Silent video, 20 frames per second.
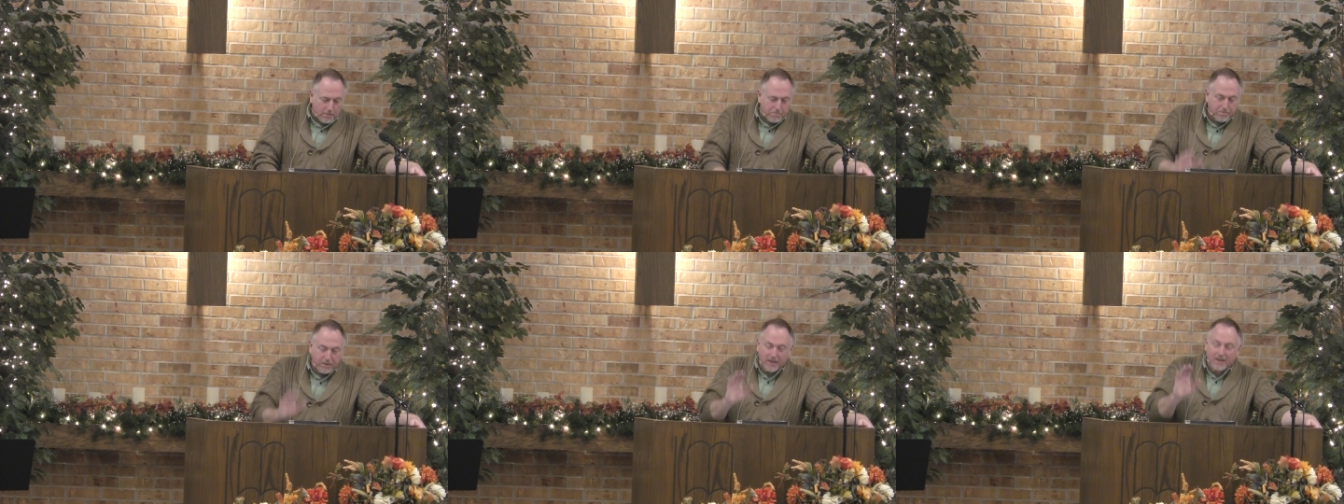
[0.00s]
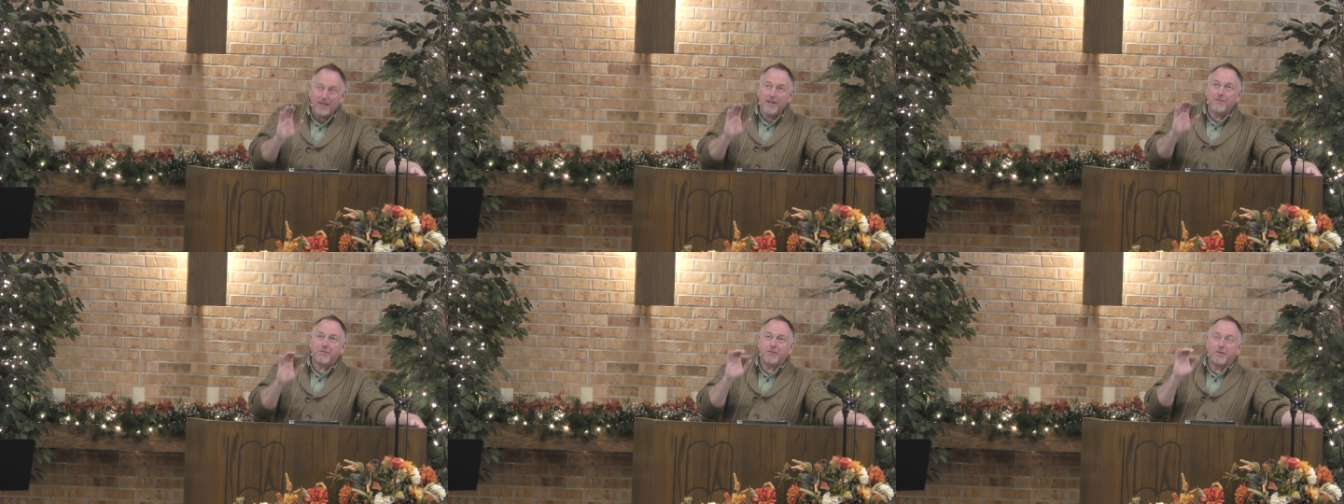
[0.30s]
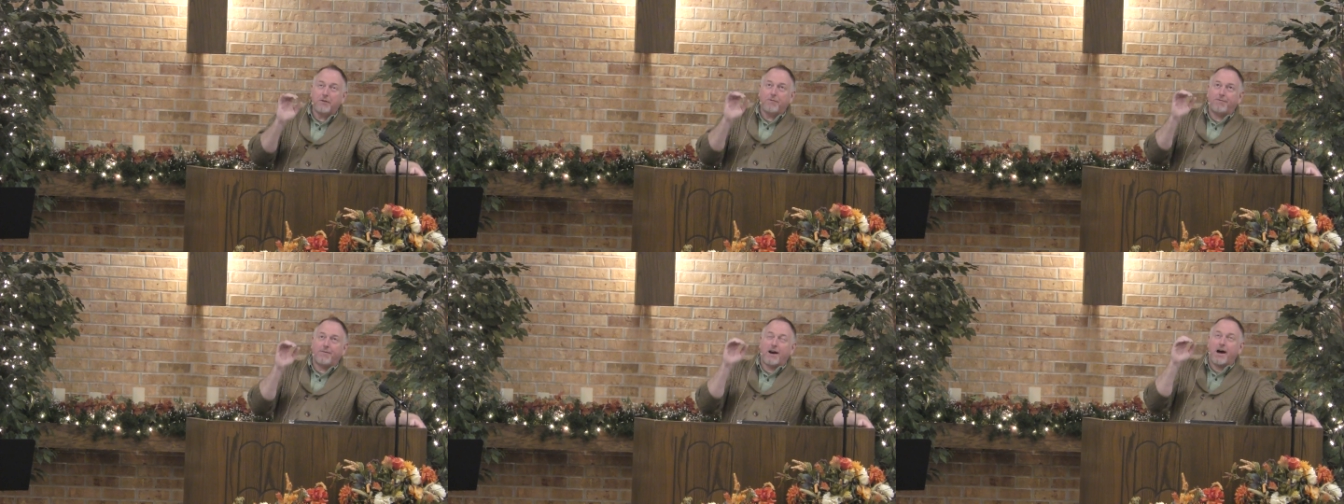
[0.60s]
But if
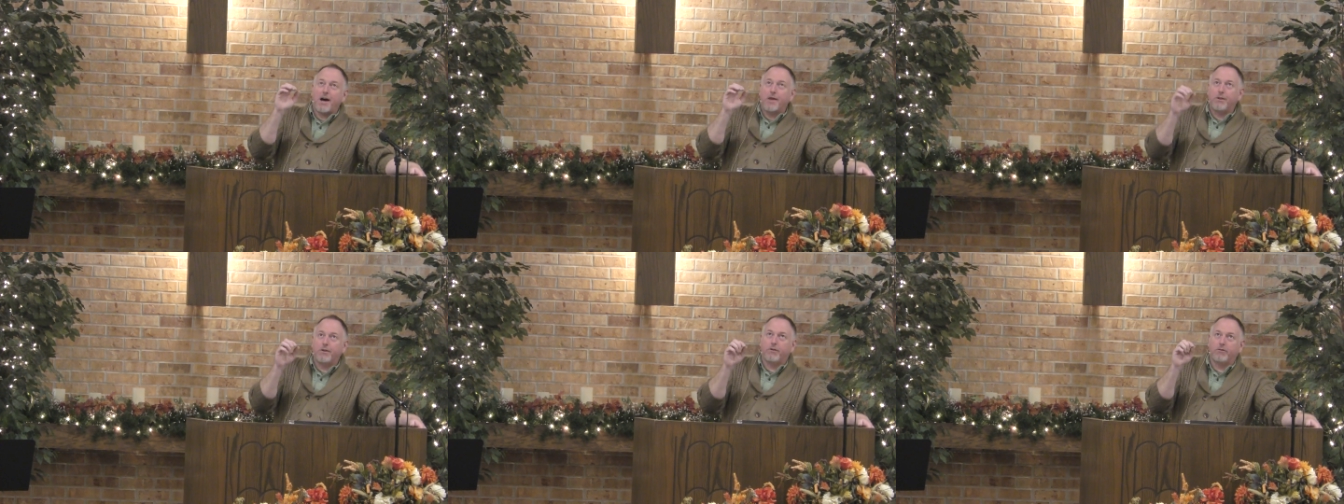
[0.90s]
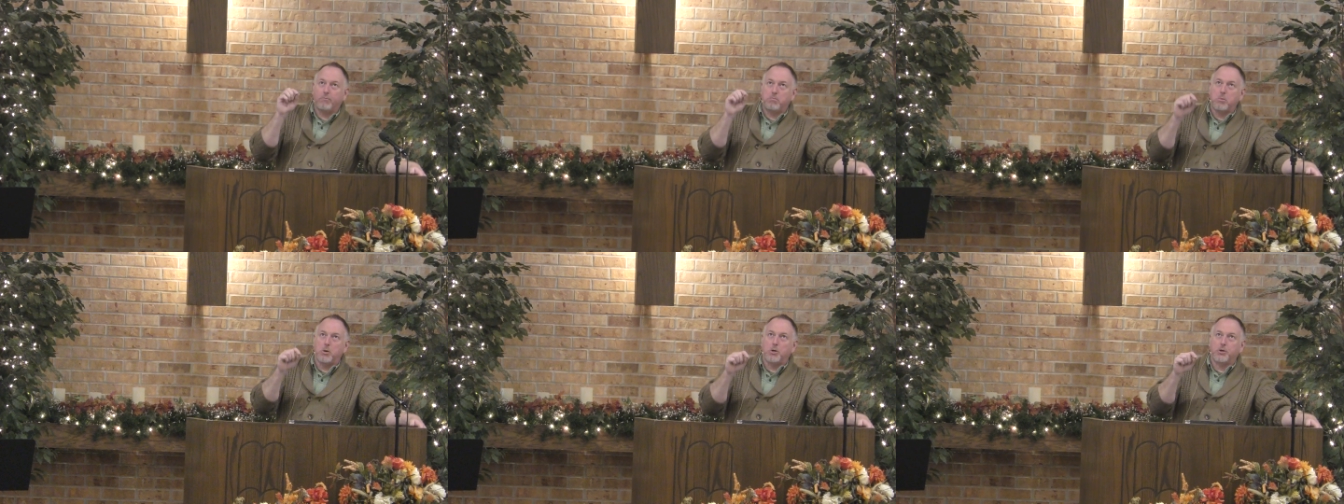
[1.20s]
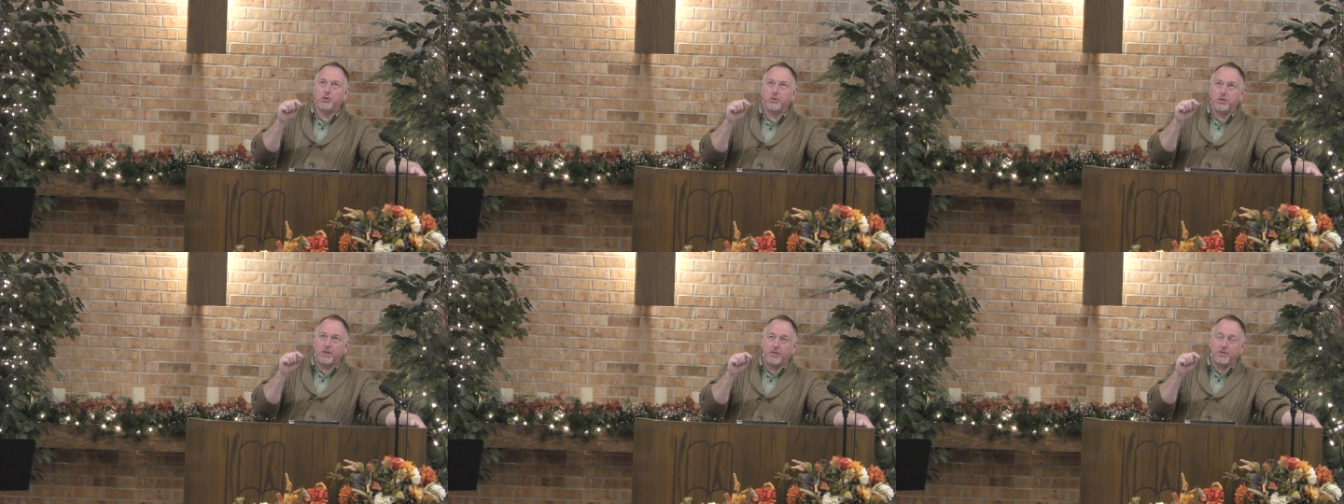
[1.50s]
the Father of
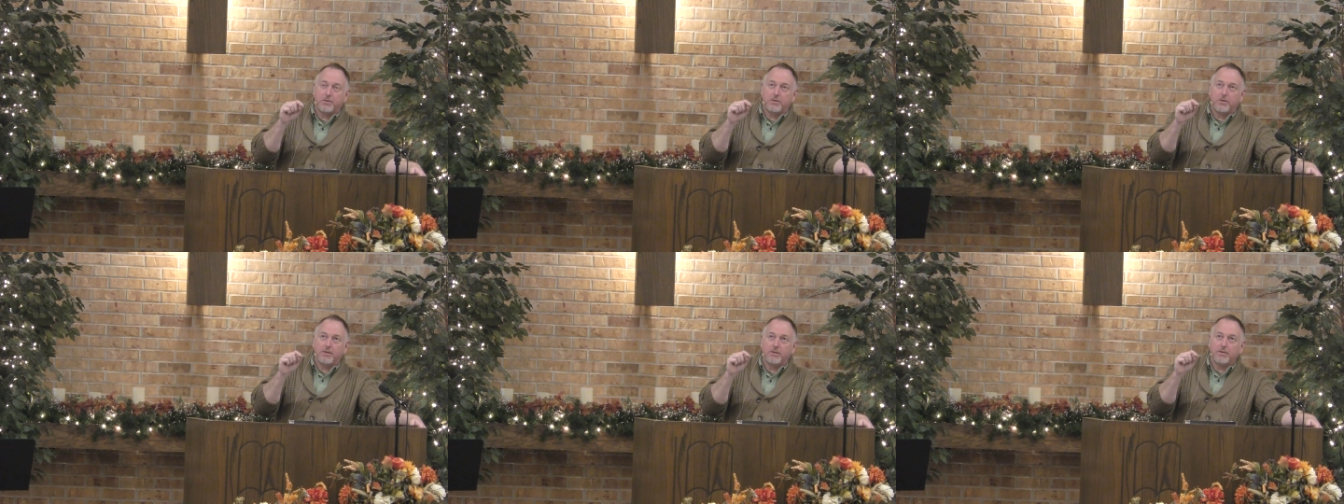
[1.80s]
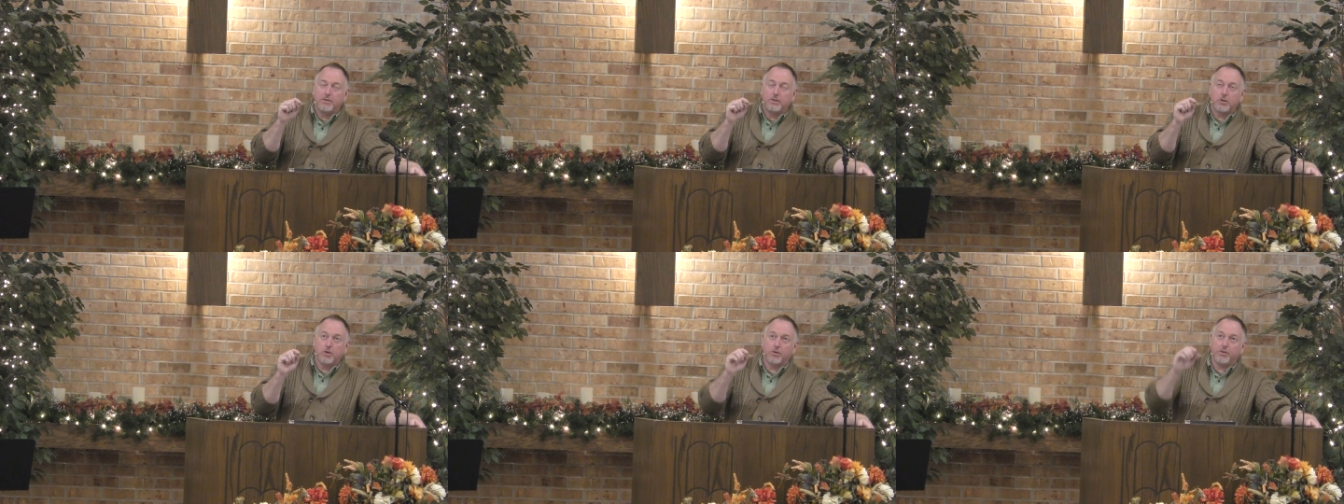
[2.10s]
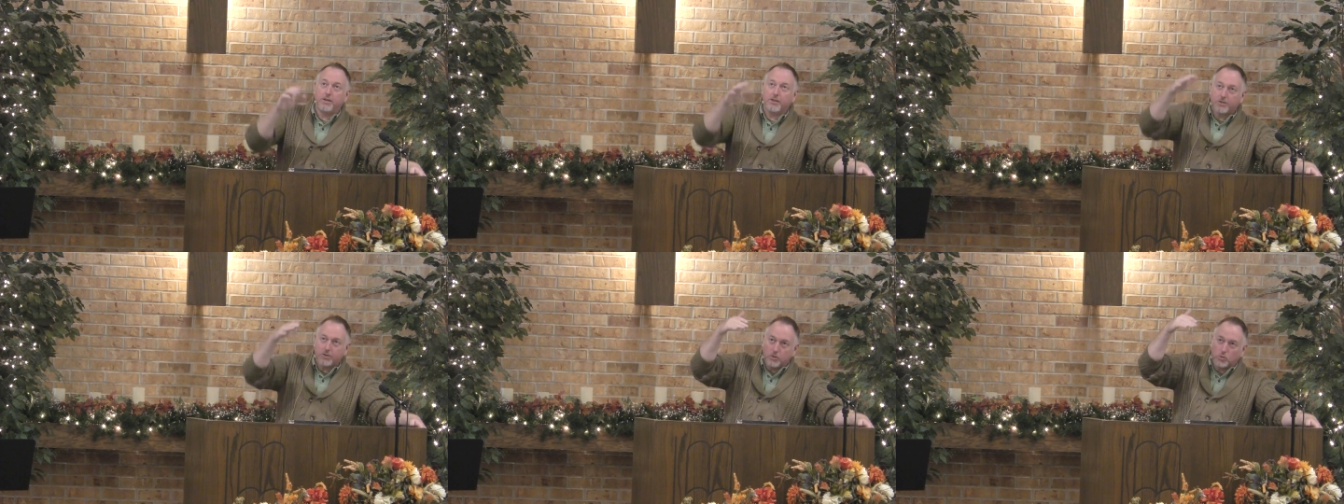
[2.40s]
mercies, so
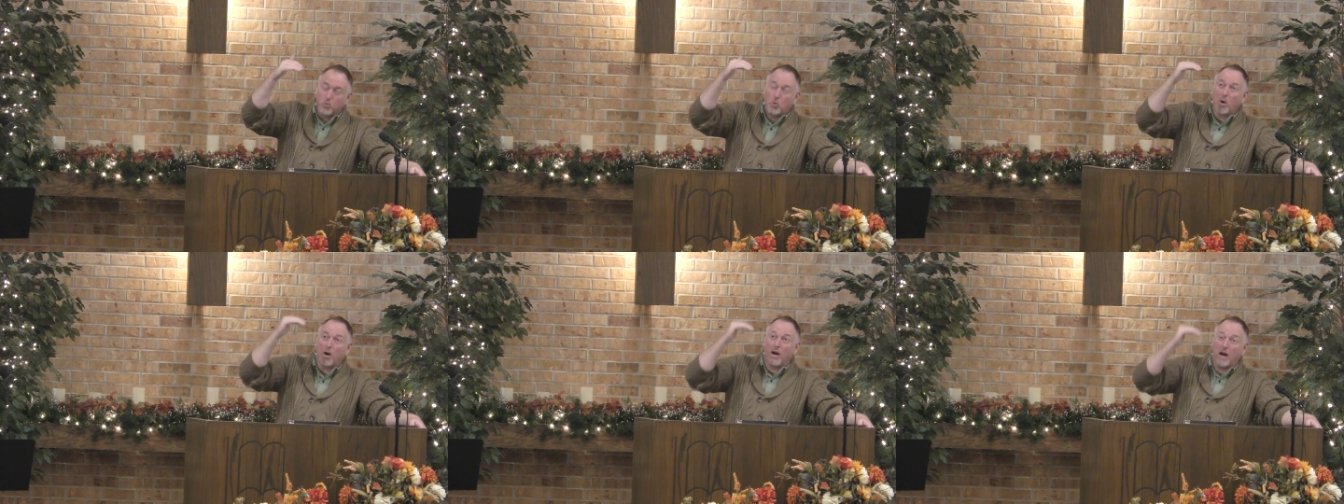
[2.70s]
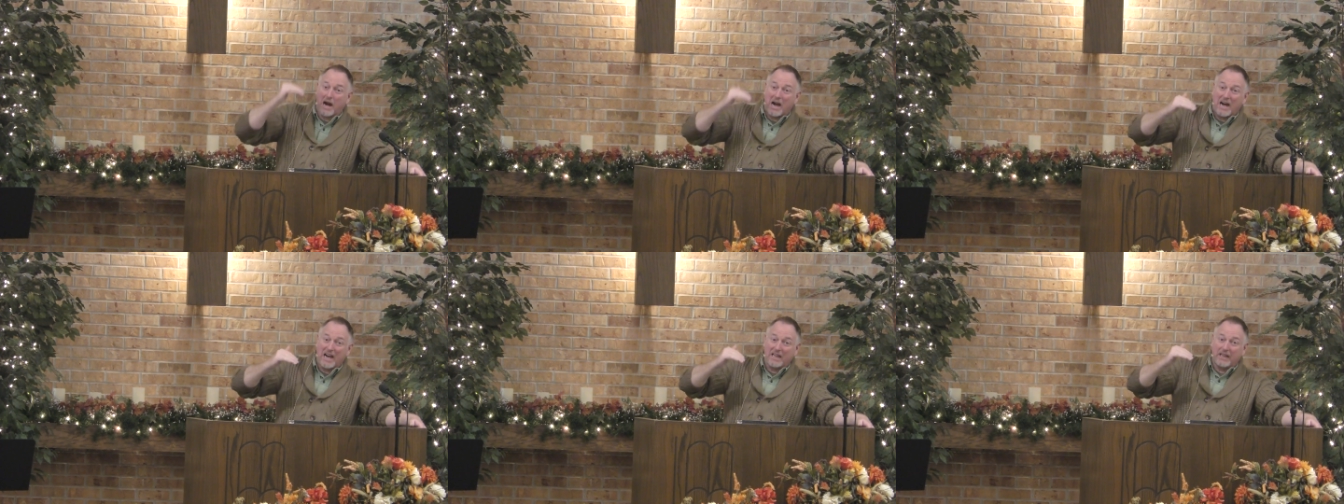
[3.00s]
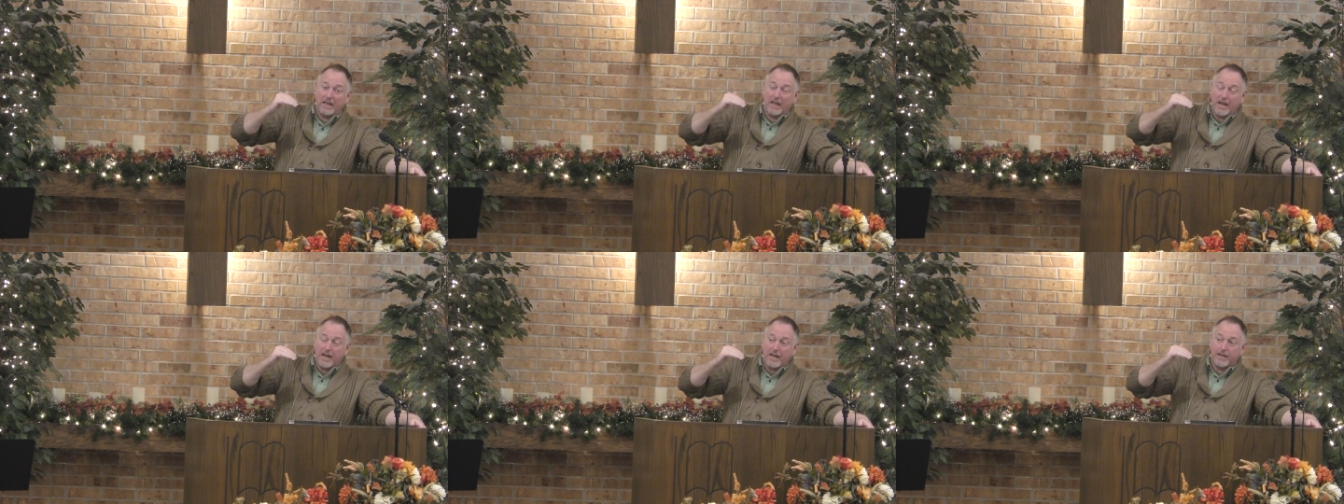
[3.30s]
this is where I
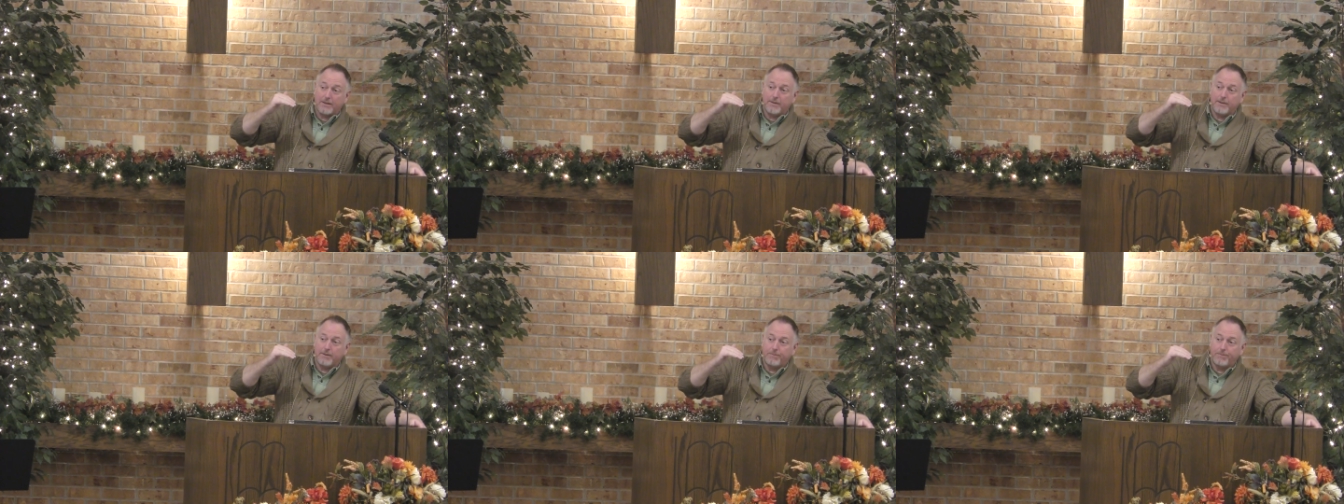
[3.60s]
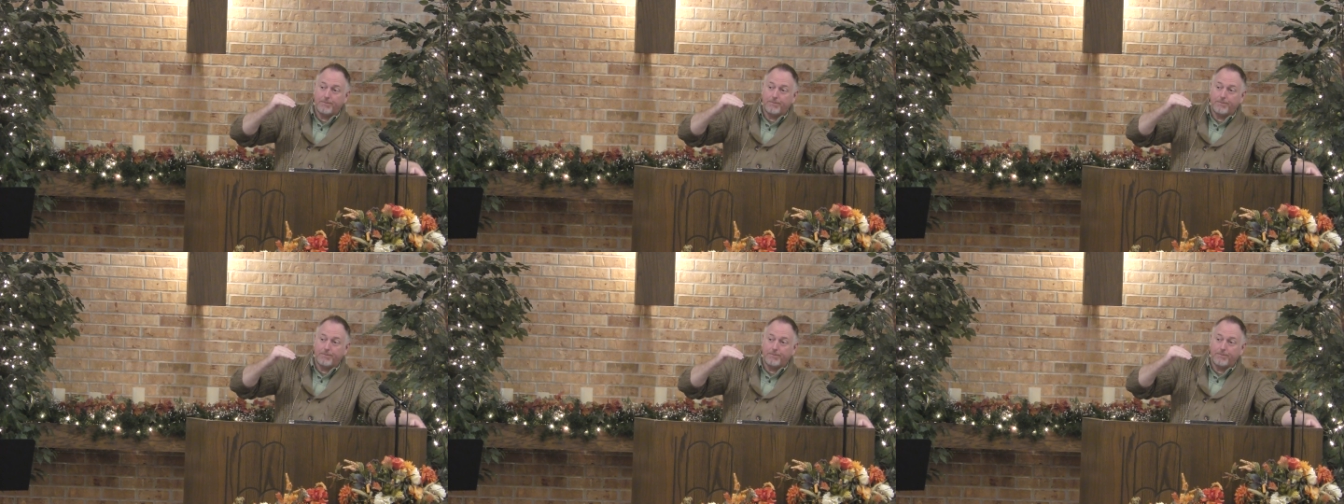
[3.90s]
land,